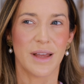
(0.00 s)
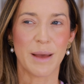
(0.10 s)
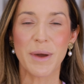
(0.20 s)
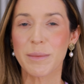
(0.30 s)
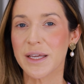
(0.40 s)

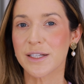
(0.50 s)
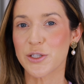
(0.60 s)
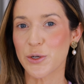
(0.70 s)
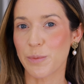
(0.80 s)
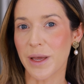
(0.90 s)
am I being
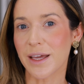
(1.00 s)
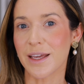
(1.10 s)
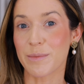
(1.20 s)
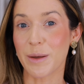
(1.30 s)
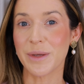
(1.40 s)
too
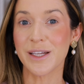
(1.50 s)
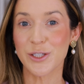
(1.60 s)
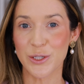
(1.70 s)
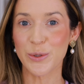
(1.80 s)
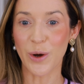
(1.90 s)
picky? Am I
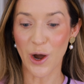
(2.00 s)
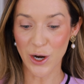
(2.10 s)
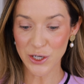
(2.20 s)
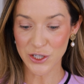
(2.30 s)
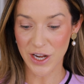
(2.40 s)
being too
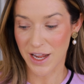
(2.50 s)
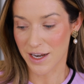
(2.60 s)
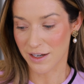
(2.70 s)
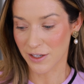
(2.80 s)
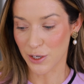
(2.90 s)
harsh
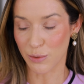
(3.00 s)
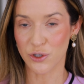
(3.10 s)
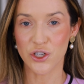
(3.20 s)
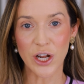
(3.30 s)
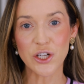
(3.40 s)
and, you know,
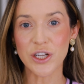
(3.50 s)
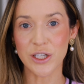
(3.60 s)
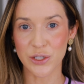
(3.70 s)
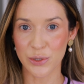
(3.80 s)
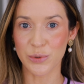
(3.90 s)

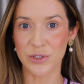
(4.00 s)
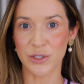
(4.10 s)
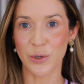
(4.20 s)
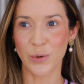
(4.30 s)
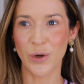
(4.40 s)
judging too
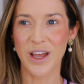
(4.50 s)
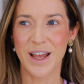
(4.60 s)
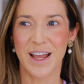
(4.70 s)
soon?